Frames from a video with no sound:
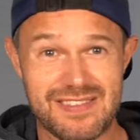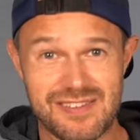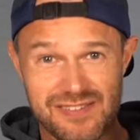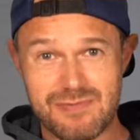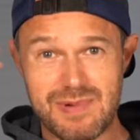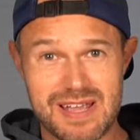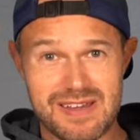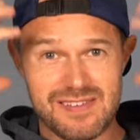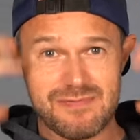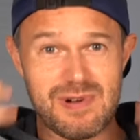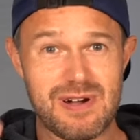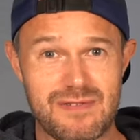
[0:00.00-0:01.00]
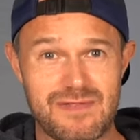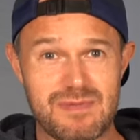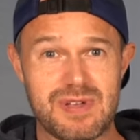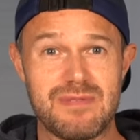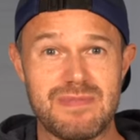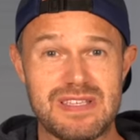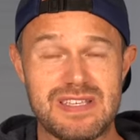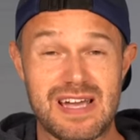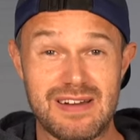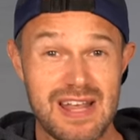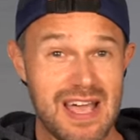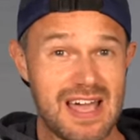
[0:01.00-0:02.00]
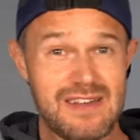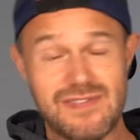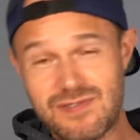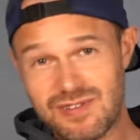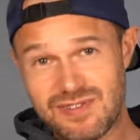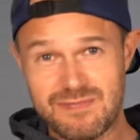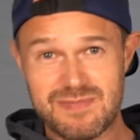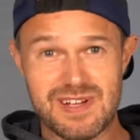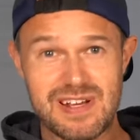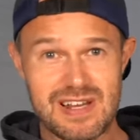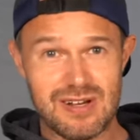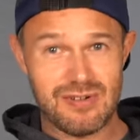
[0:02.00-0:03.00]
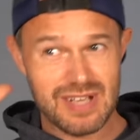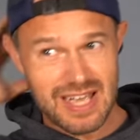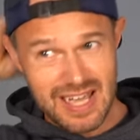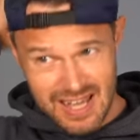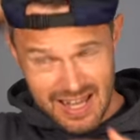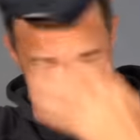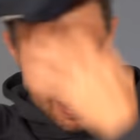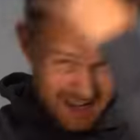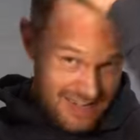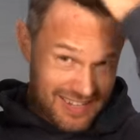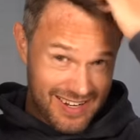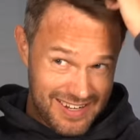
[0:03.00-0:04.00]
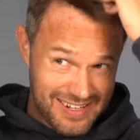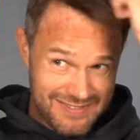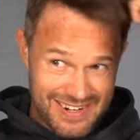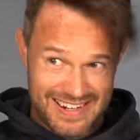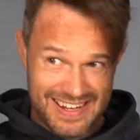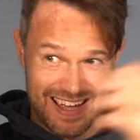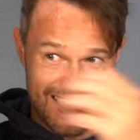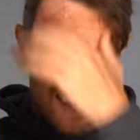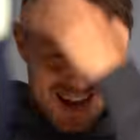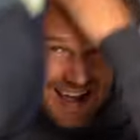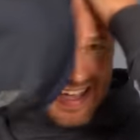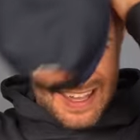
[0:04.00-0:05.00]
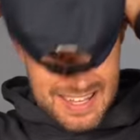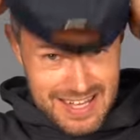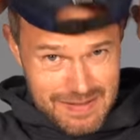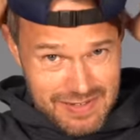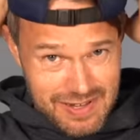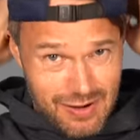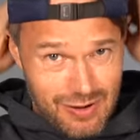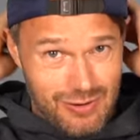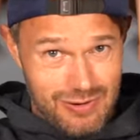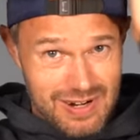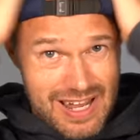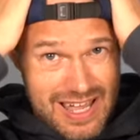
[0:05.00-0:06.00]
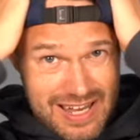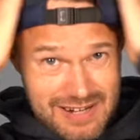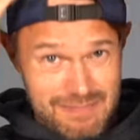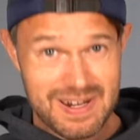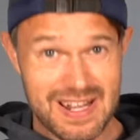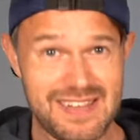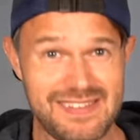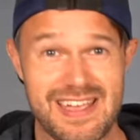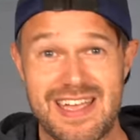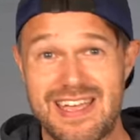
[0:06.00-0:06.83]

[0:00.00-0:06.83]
the sweat as well from coming down. And if you've got some slightly longer hair, as I do under here, it keeps it all in place.